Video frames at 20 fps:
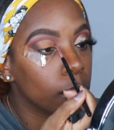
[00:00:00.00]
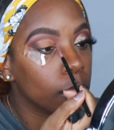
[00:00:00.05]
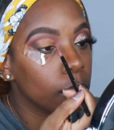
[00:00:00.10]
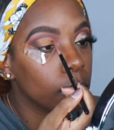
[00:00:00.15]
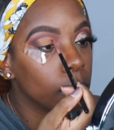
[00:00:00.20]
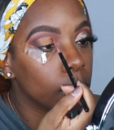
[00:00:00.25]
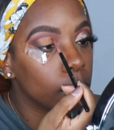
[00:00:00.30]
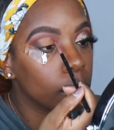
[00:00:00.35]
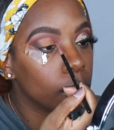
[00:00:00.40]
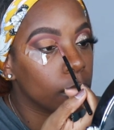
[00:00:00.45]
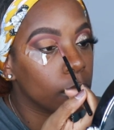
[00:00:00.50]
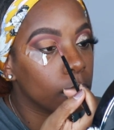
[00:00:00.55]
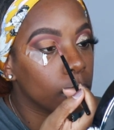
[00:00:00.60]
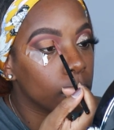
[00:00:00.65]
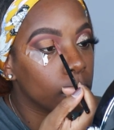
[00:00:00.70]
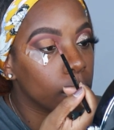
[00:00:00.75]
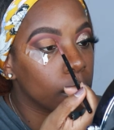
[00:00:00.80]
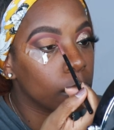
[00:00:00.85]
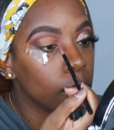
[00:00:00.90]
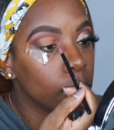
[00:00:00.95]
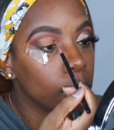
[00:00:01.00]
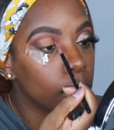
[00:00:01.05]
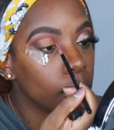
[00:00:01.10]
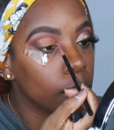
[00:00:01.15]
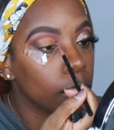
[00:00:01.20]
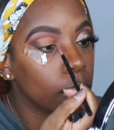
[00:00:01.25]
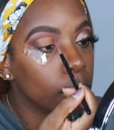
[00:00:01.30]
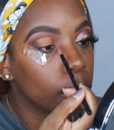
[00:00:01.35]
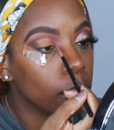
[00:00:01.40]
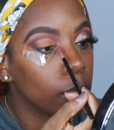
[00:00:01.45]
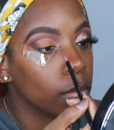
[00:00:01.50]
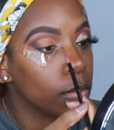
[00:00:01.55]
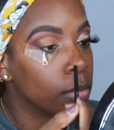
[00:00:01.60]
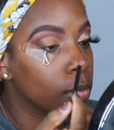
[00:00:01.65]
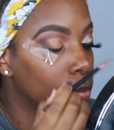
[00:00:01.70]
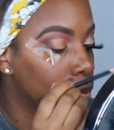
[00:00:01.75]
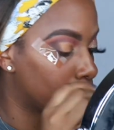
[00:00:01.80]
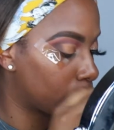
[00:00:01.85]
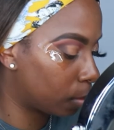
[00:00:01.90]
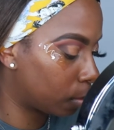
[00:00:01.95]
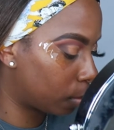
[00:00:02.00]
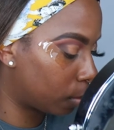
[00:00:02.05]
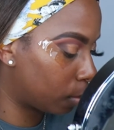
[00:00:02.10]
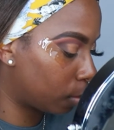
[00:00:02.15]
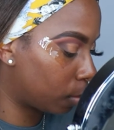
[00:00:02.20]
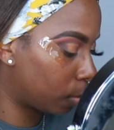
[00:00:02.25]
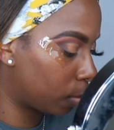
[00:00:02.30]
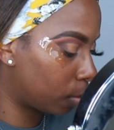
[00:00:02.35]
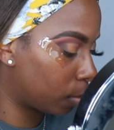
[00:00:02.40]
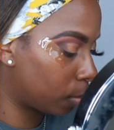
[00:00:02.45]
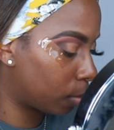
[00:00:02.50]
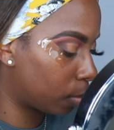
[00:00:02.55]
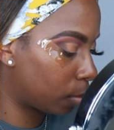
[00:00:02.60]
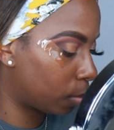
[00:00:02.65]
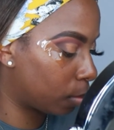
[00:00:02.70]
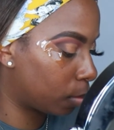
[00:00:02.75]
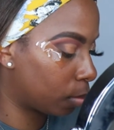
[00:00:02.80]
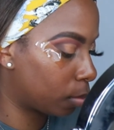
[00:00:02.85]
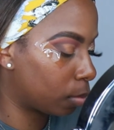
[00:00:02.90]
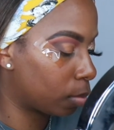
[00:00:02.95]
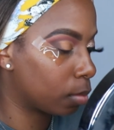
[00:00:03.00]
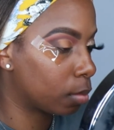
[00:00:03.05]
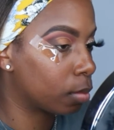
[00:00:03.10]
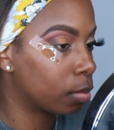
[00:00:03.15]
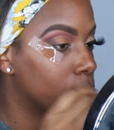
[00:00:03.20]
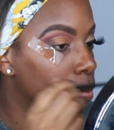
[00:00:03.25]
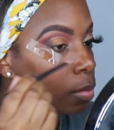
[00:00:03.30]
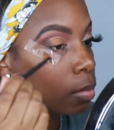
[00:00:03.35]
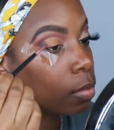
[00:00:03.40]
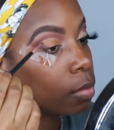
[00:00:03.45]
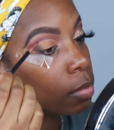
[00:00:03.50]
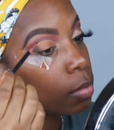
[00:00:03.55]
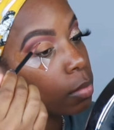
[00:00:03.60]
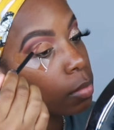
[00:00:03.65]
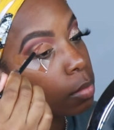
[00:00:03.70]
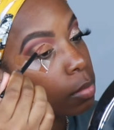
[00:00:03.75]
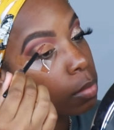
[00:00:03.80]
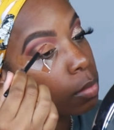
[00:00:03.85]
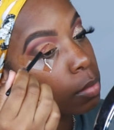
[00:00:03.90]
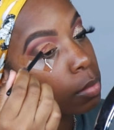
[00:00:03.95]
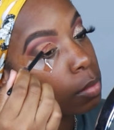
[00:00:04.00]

I'm pretty sure I got this brush from Christmas